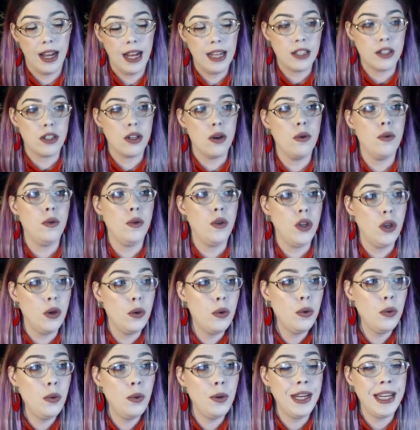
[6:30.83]
and so
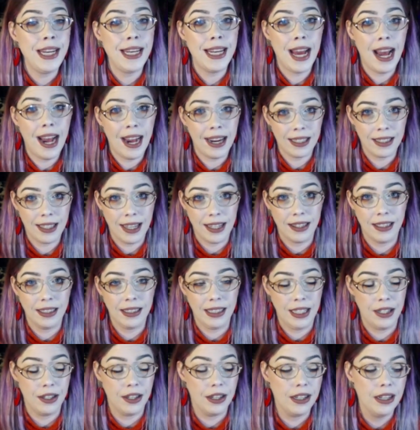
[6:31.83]
you need to act like the
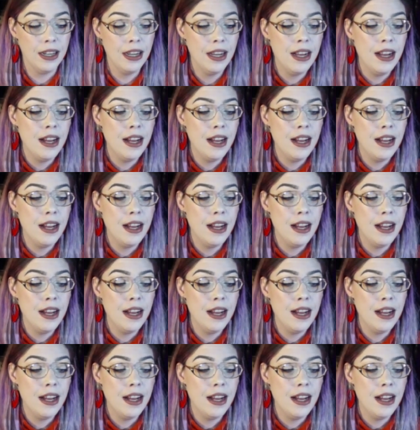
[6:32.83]
leader.